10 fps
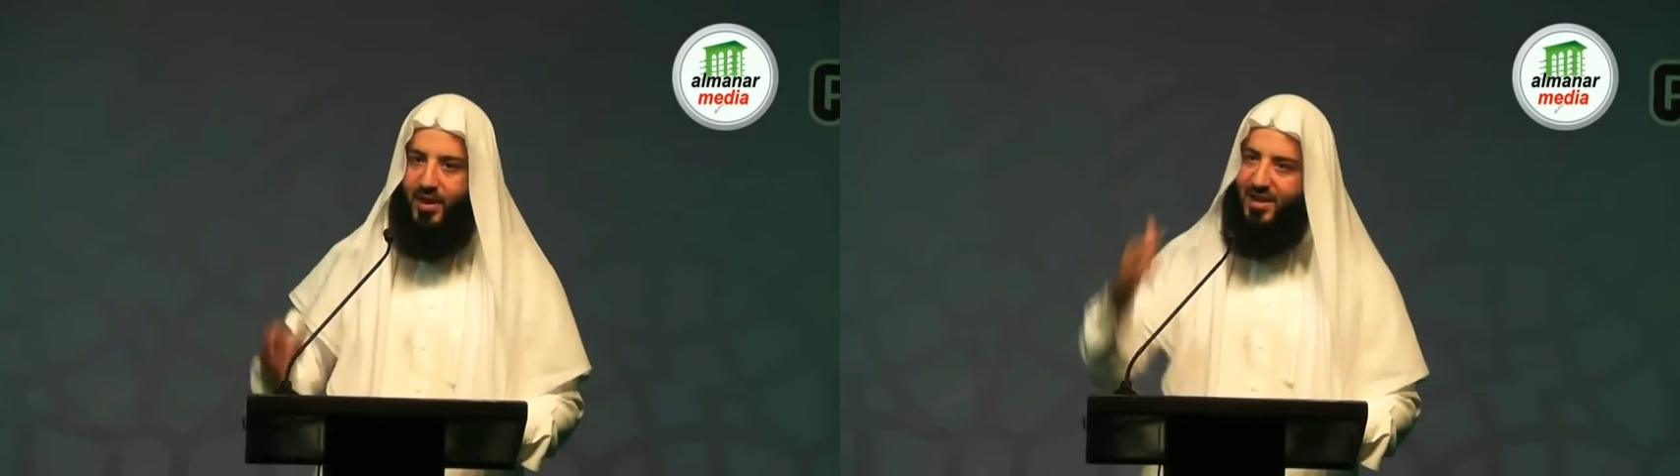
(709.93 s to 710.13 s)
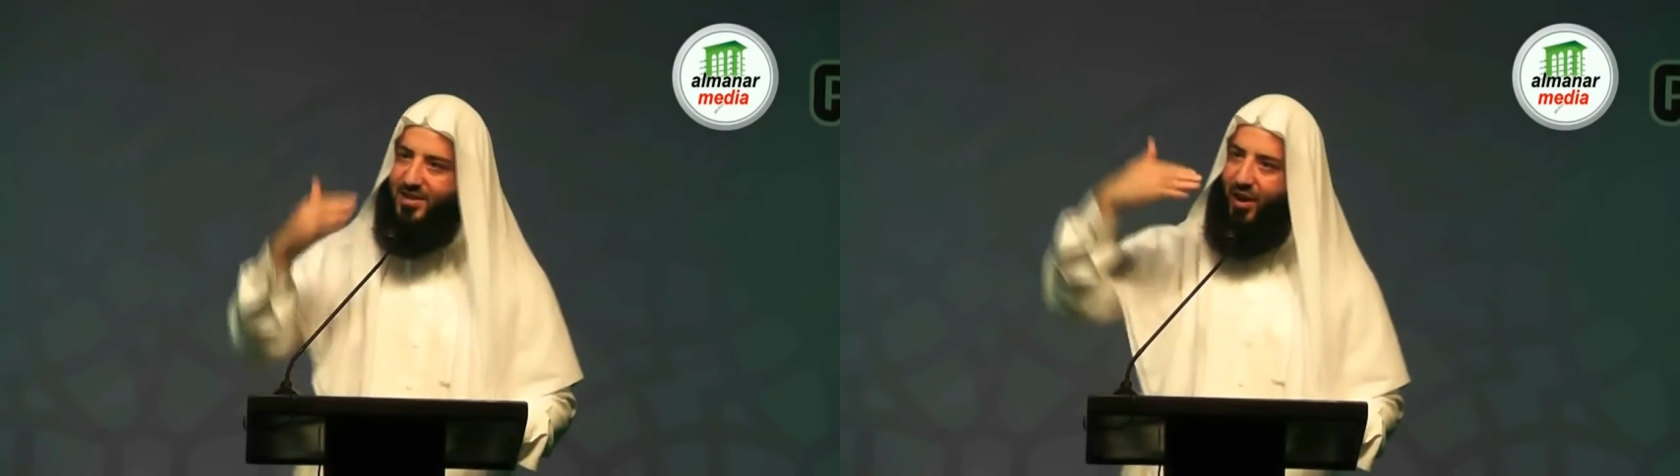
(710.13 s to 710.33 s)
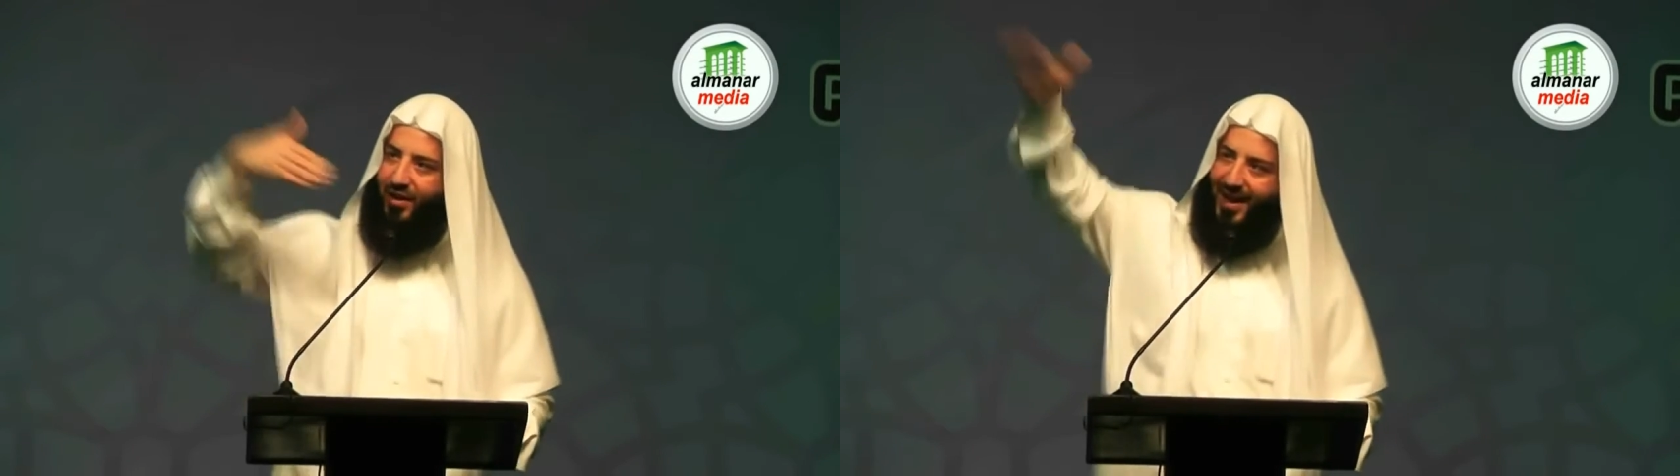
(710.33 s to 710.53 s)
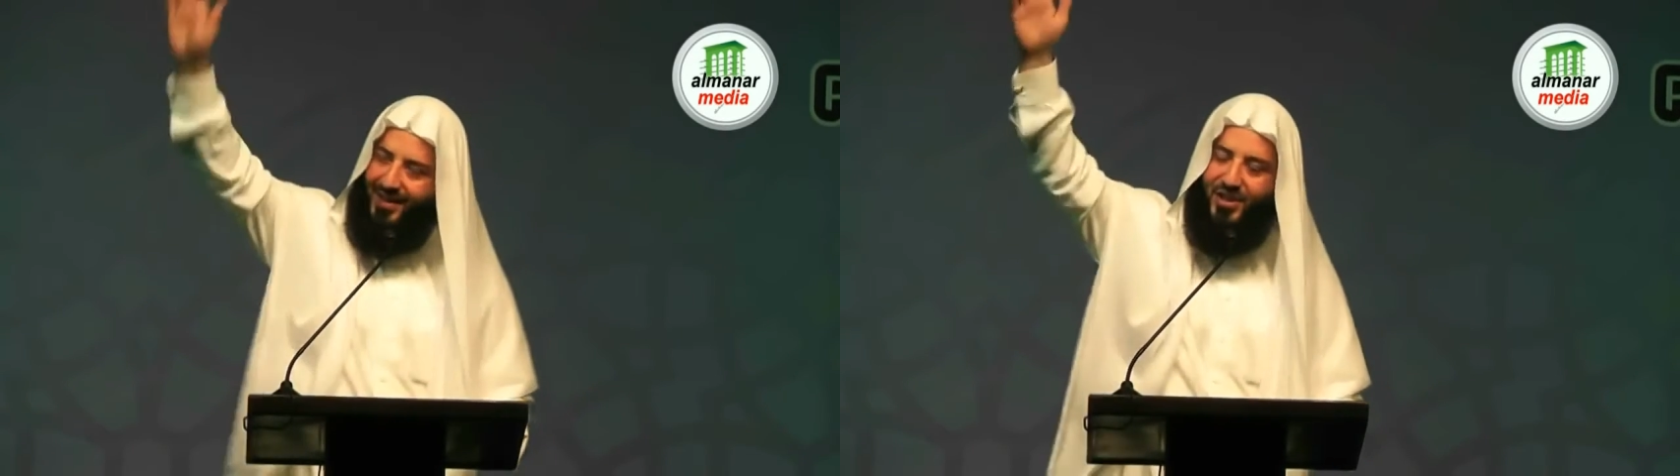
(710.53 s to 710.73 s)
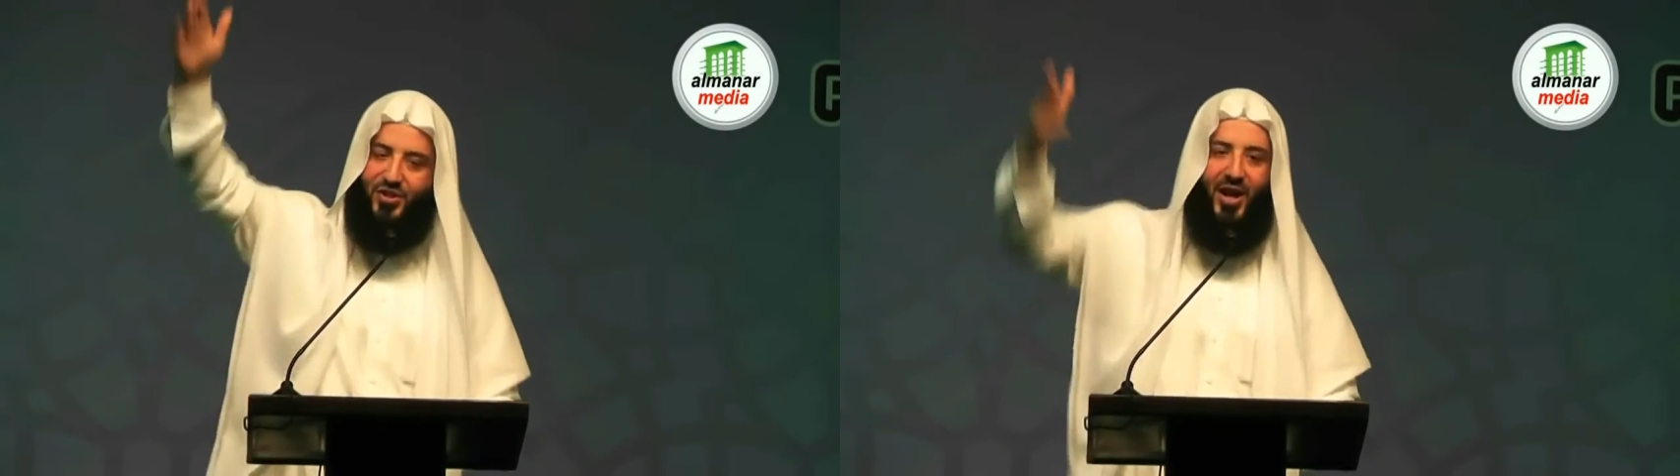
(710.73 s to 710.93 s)
It's on the
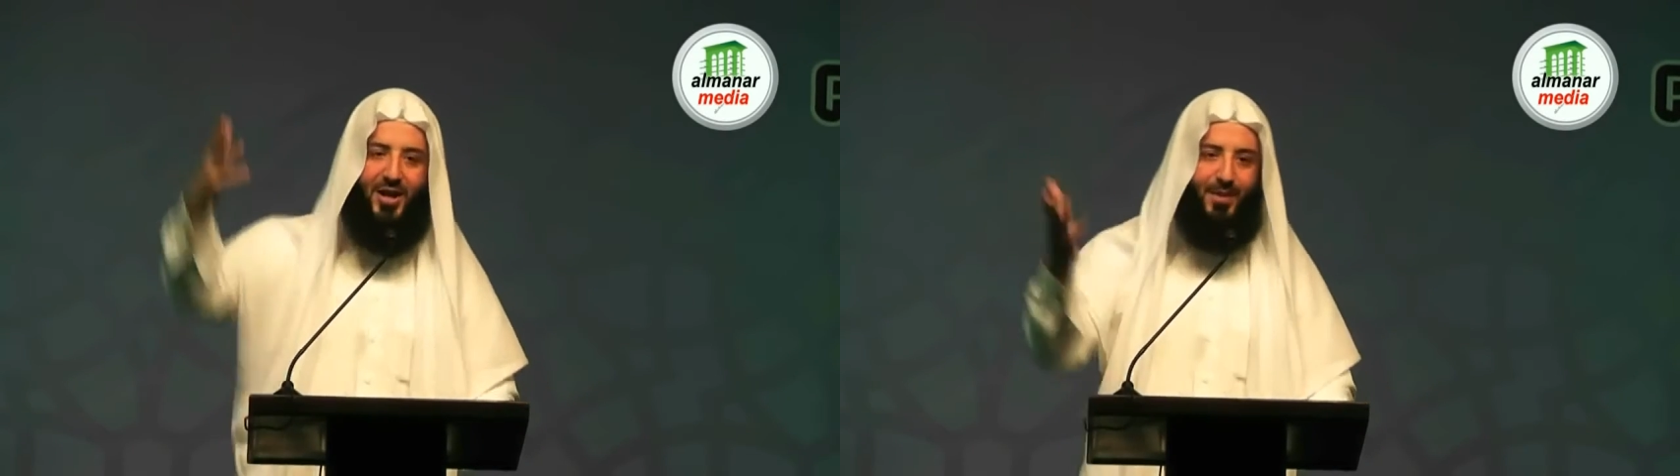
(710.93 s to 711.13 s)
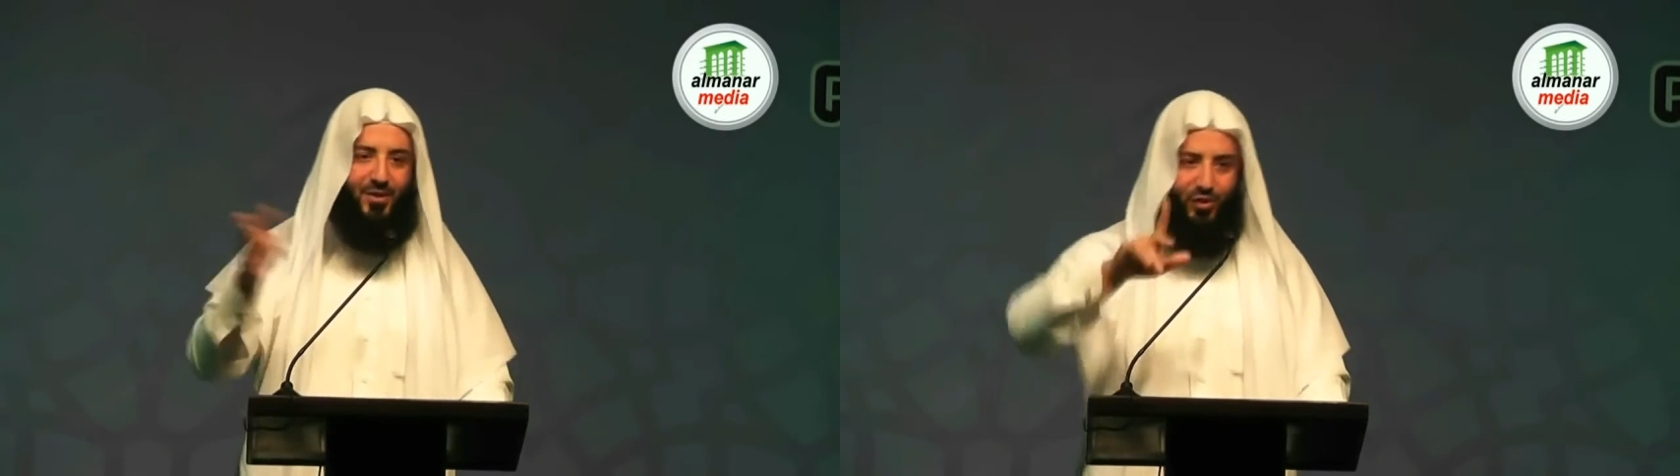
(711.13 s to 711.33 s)
other side, but